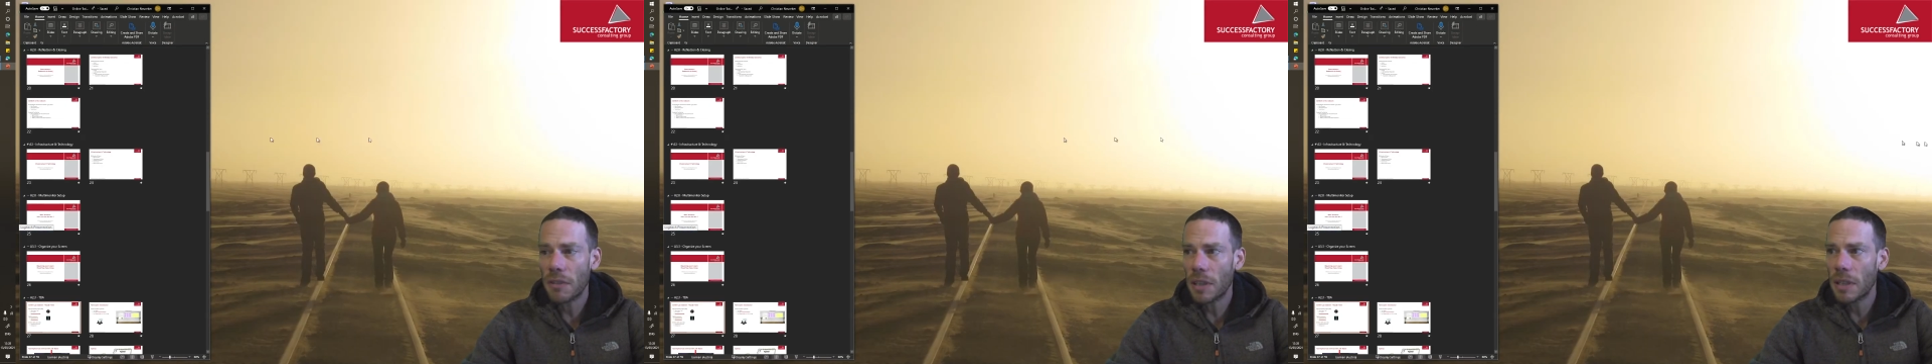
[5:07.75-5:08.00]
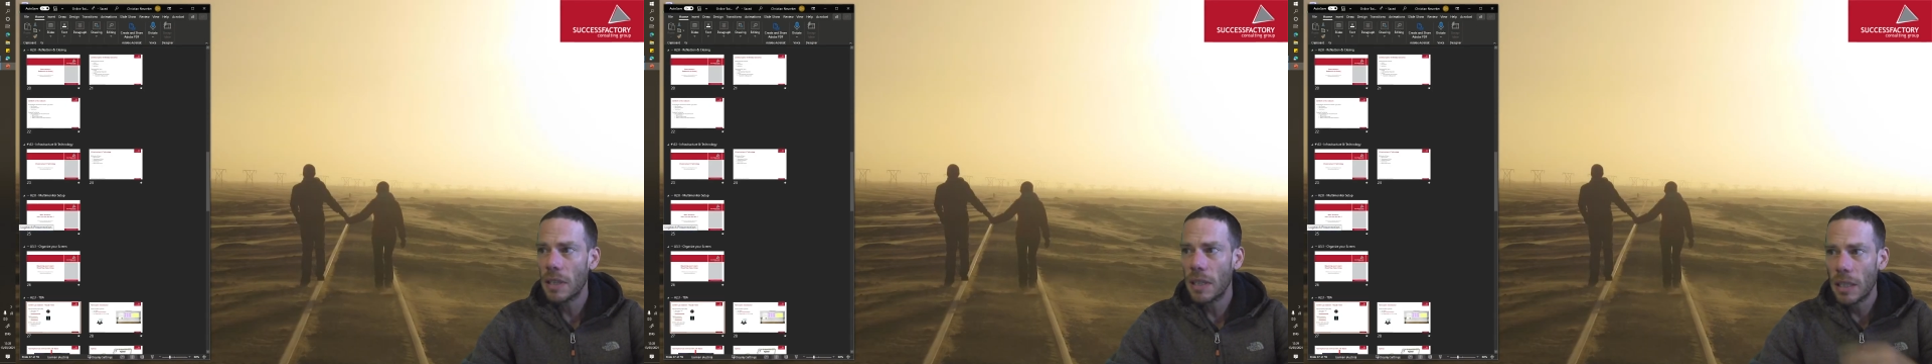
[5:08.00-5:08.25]
it.
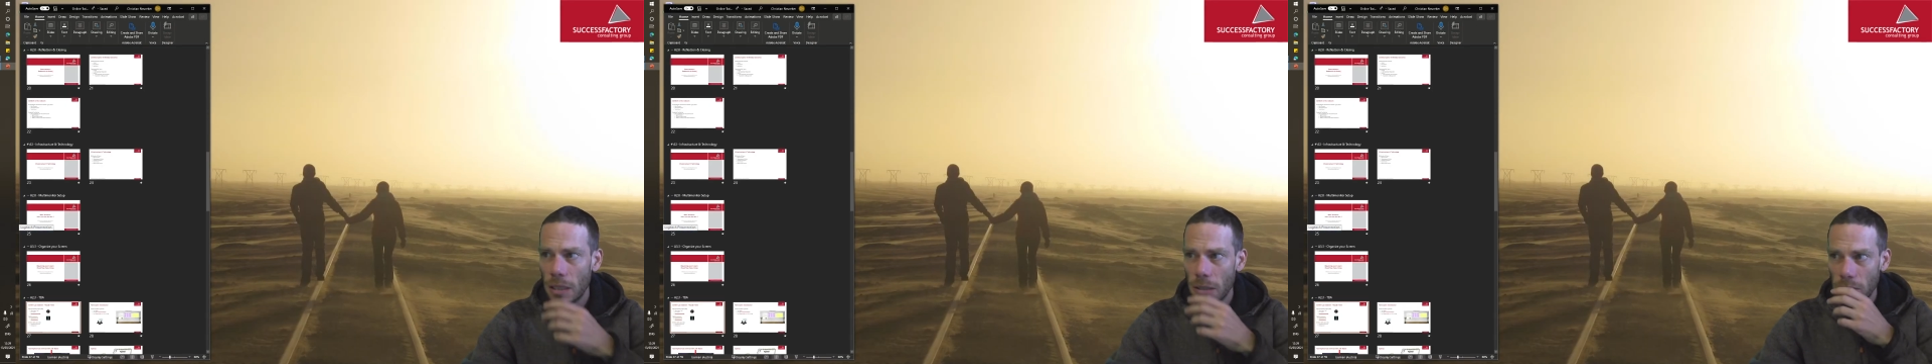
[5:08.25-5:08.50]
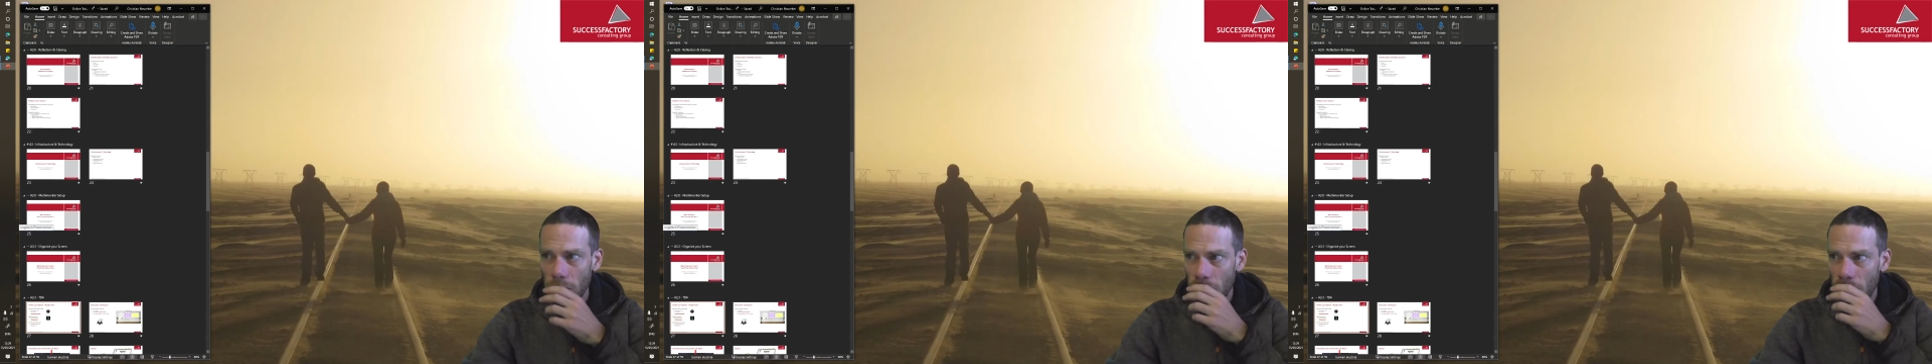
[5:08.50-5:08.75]

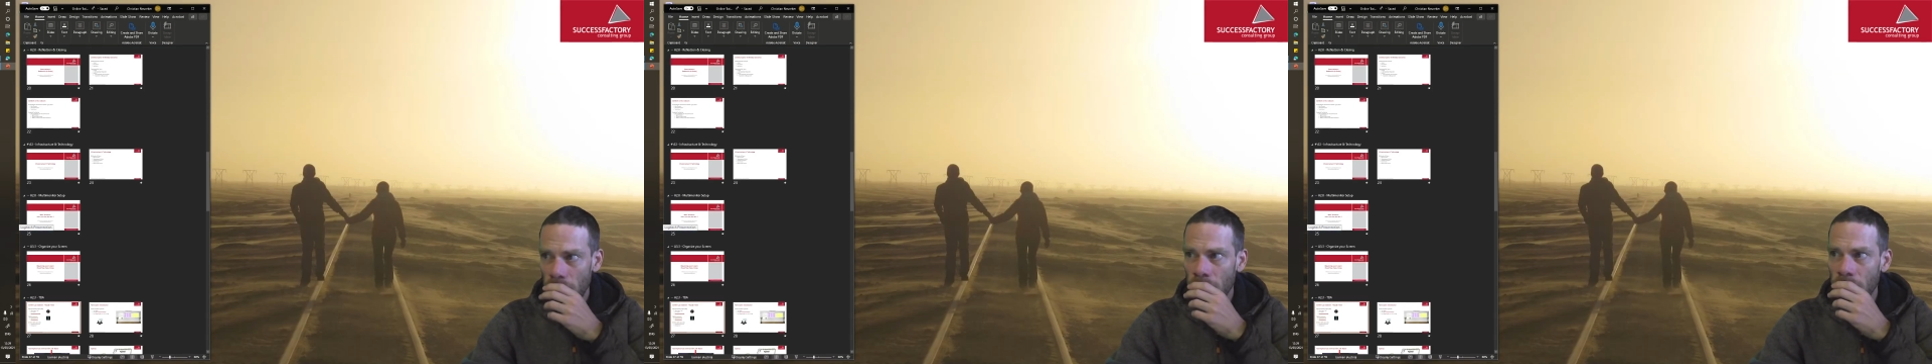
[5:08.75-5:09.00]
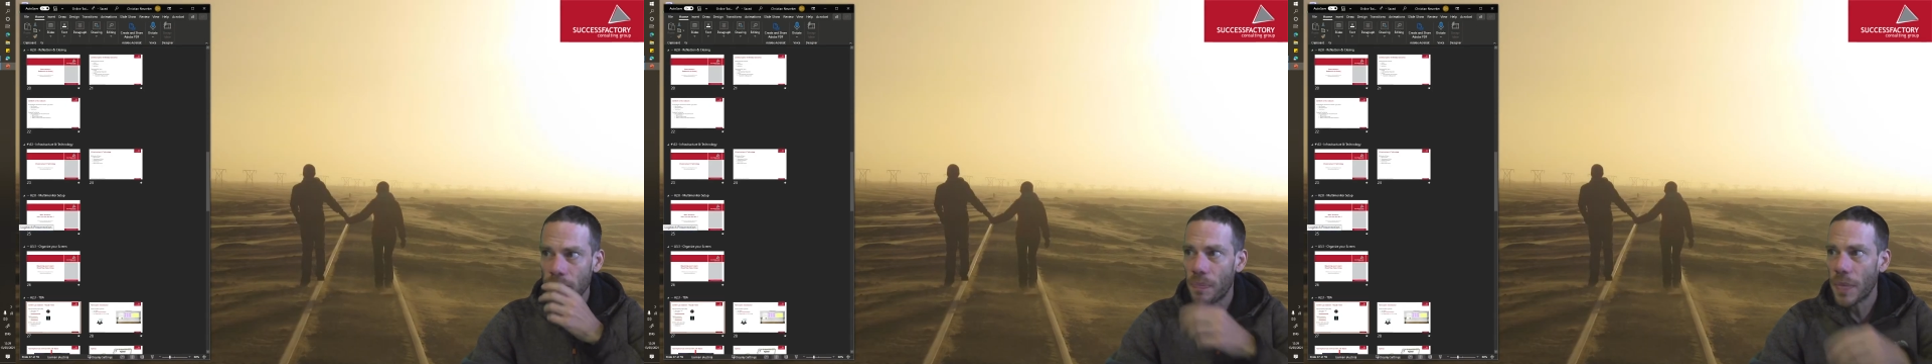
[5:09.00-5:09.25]

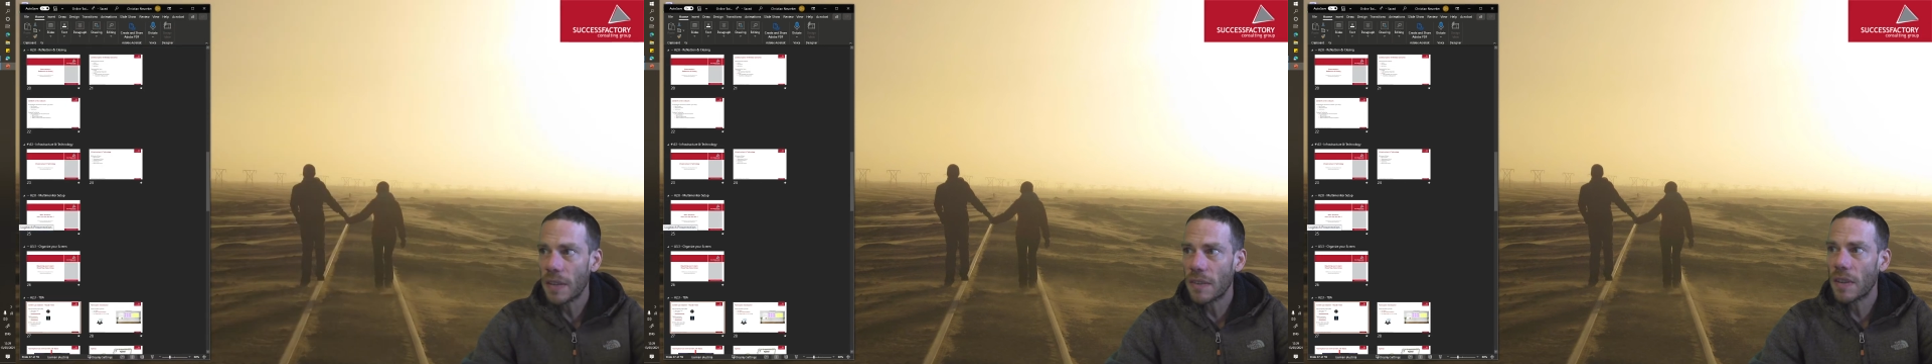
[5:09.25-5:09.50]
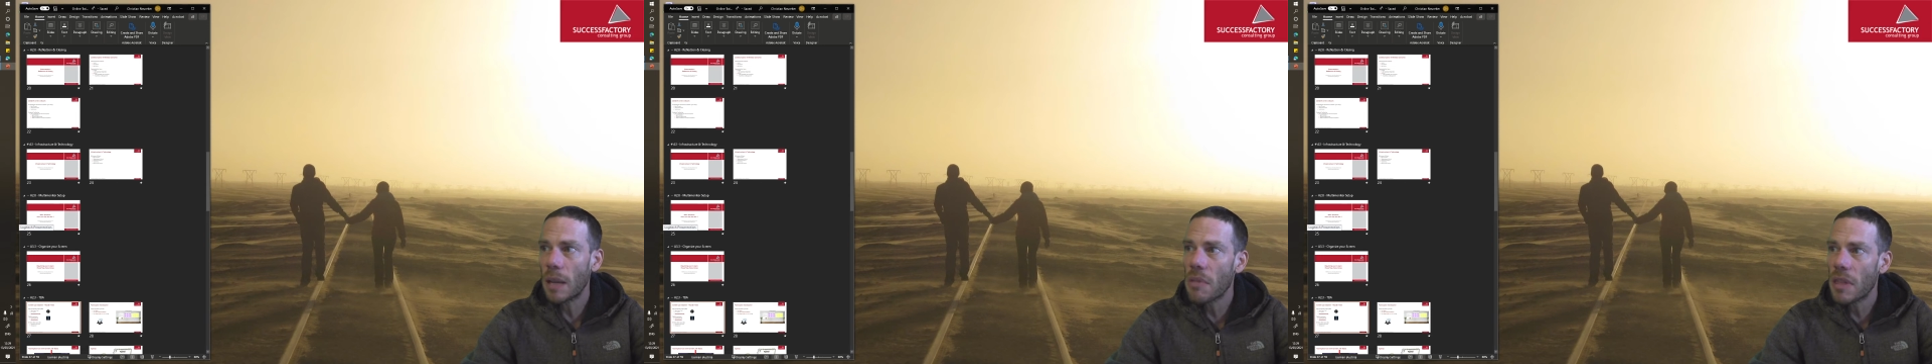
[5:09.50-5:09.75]

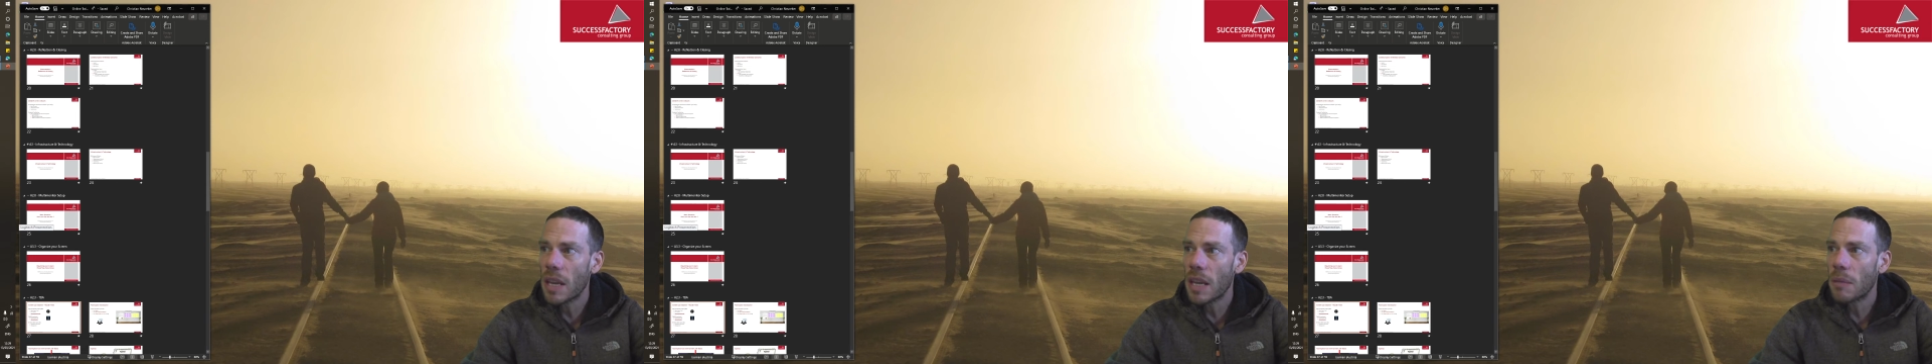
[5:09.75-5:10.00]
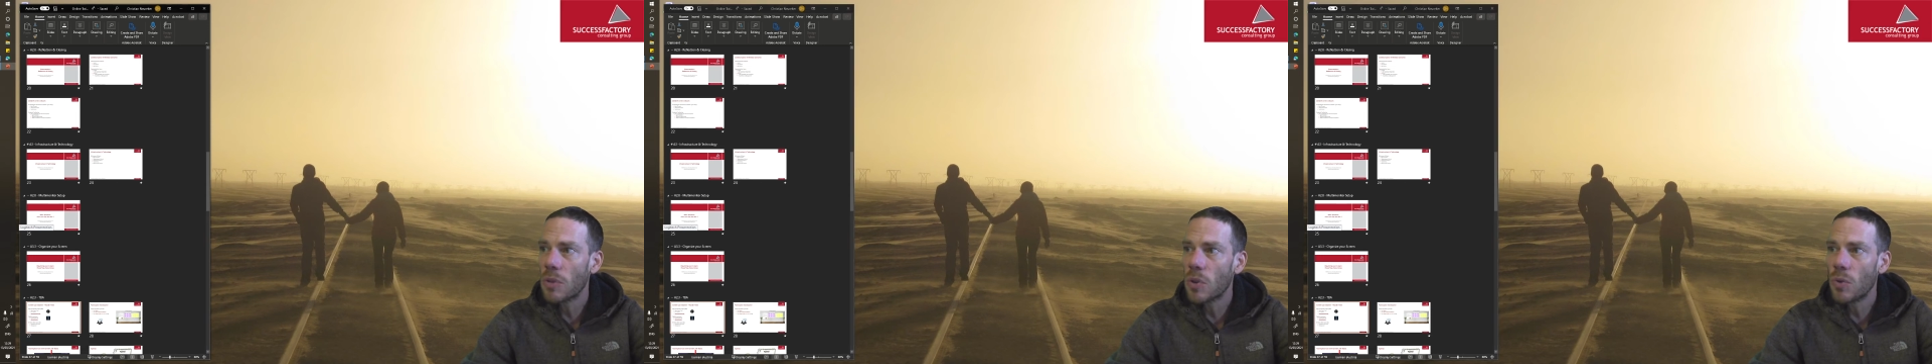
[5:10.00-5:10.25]
Same thing
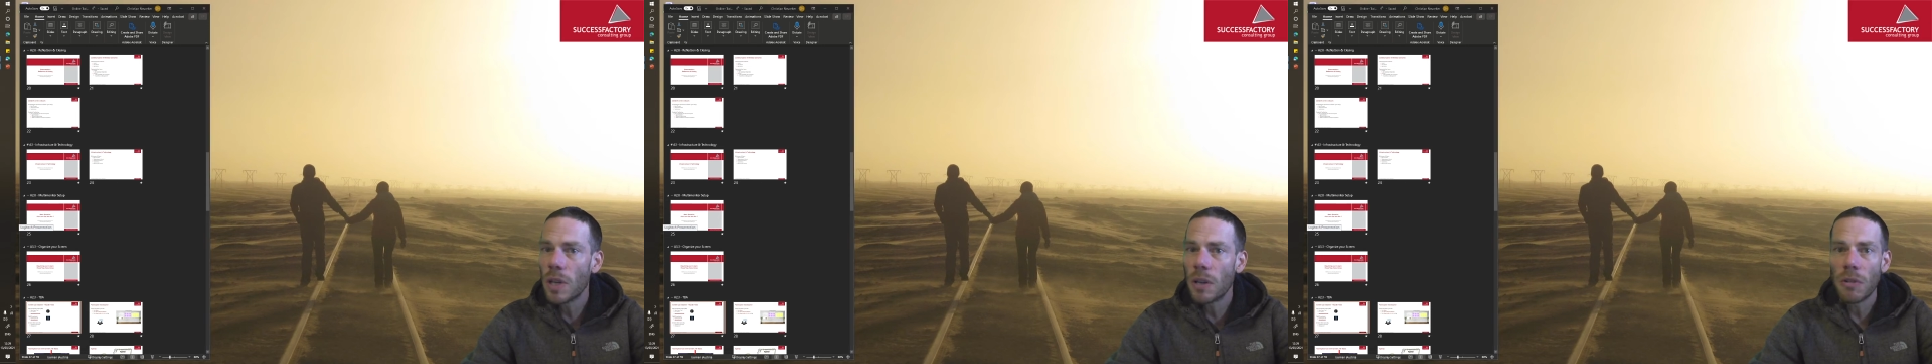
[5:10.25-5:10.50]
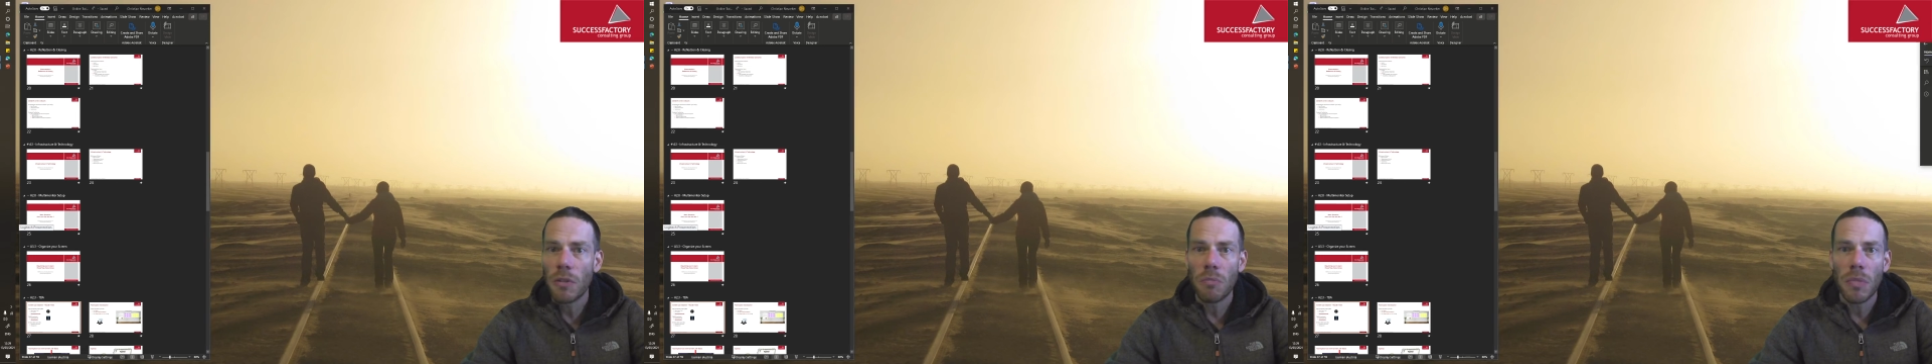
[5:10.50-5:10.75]
I'm doing with my